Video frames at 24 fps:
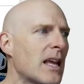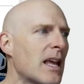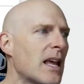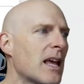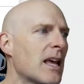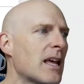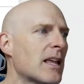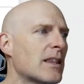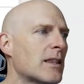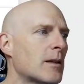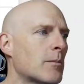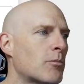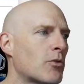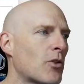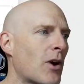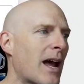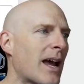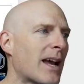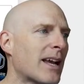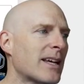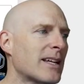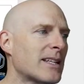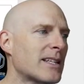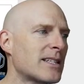The
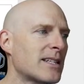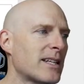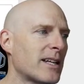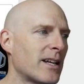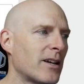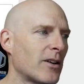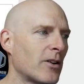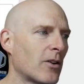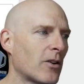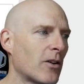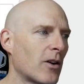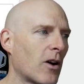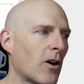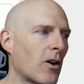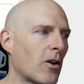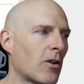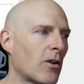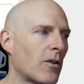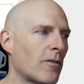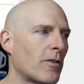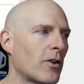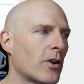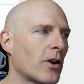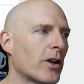brackets here are a
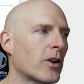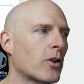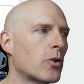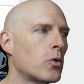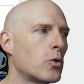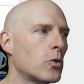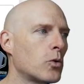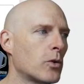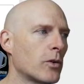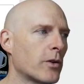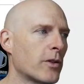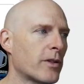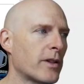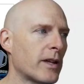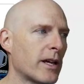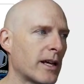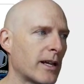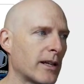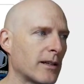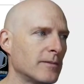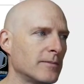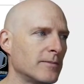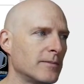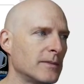very cool thing.
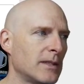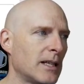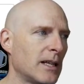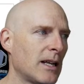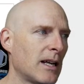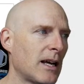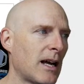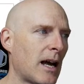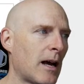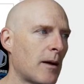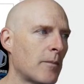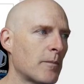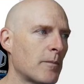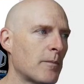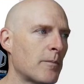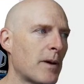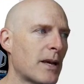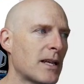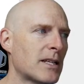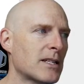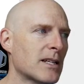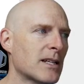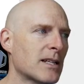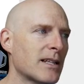
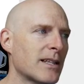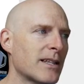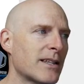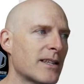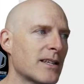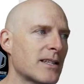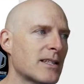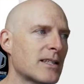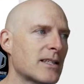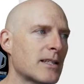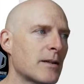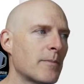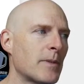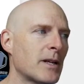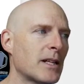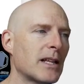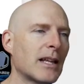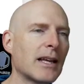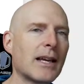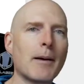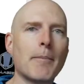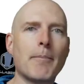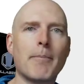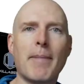Basically, this is a bit like a
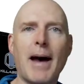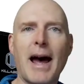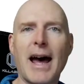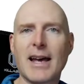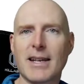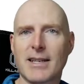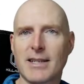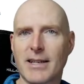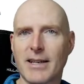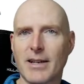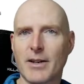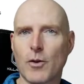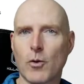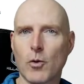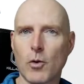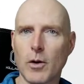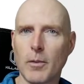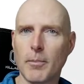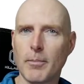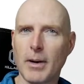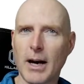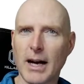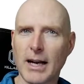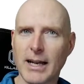basket or a
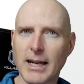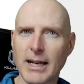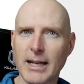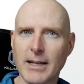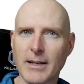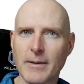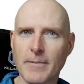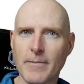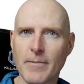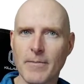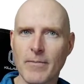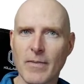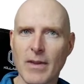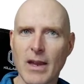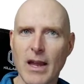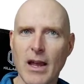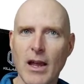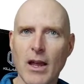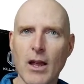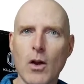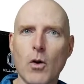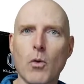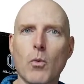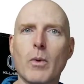bucket.
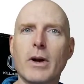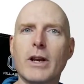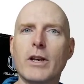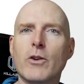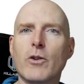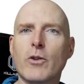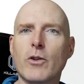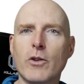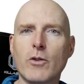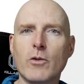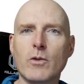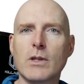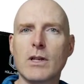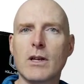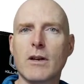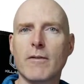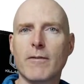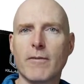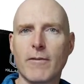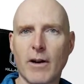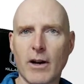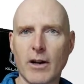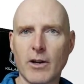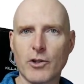When you're using a
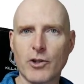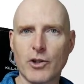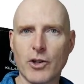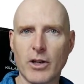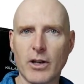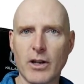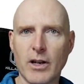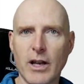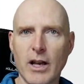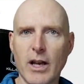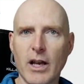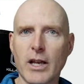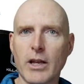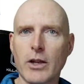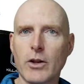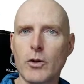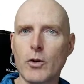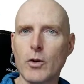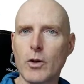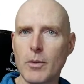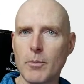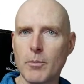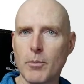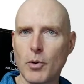function, you can
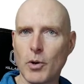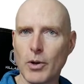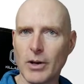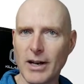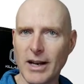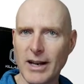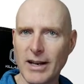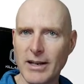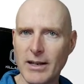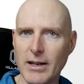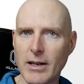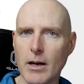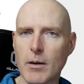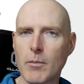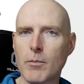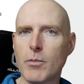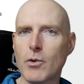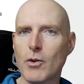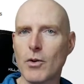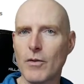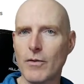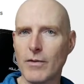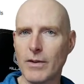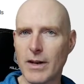put a number
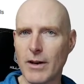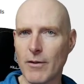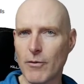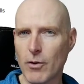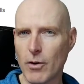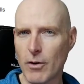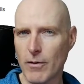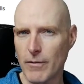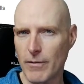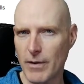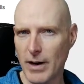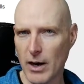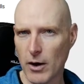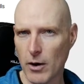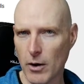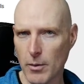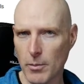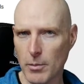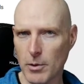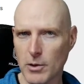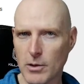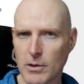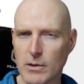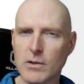of different
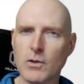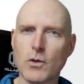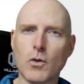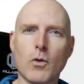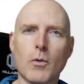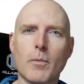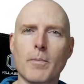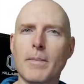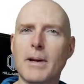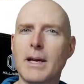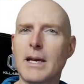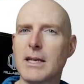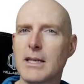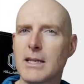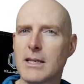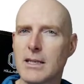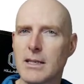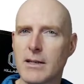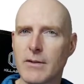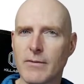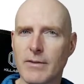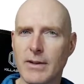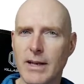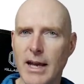variables or pieces of
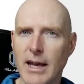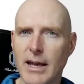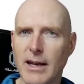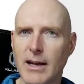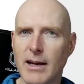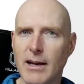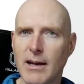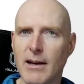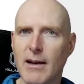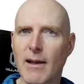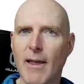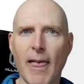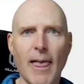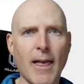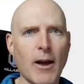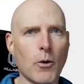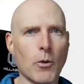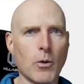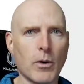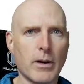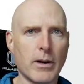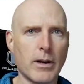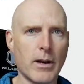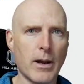data or
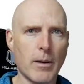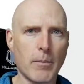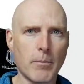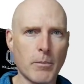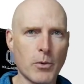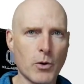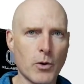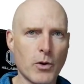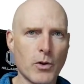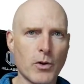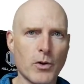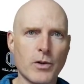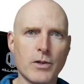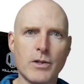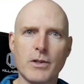numbers